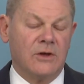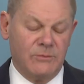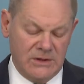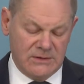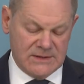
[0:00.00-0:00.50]

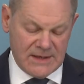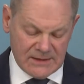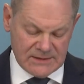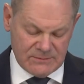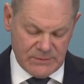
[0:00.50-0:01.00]
Germany
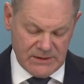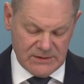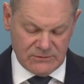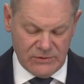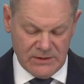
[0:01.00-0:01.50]
stands by
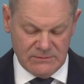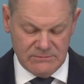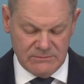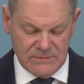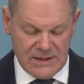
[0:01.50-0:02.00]
Israel
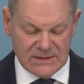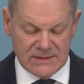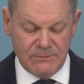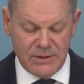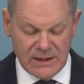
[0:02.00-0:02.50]

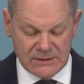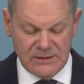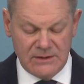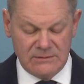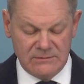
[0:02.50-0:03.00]
as a
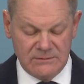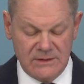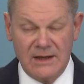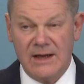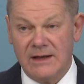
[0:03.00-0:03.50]
partner
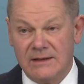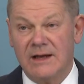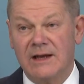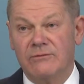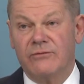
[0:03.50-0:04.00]

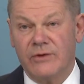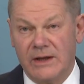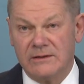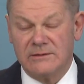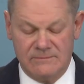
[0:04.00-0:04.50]
and a
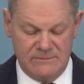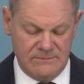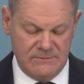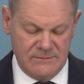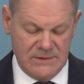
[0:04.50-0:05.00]
friend.
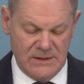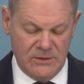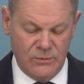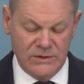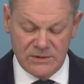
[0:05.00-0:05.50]

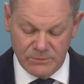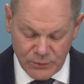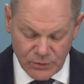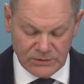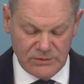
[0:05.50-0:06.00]
We
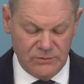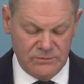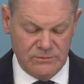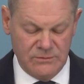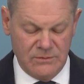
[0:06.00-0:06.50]
support you
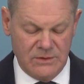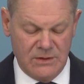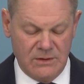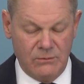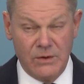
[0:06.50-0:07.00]

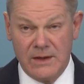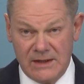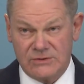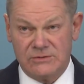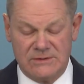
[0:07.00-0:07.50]
with
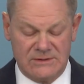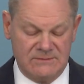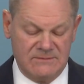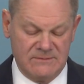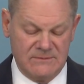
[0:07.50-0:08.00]

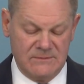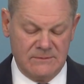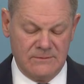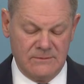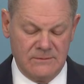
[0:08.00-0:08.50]
actions
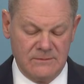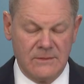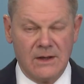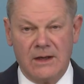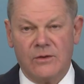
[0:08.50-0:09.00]

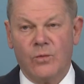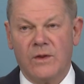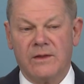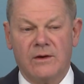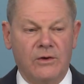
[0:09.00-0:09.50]
and
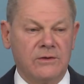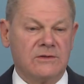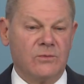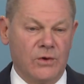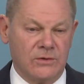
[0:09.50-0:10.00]
with
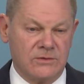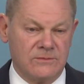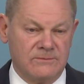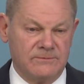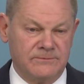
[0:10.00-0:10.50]
honest words.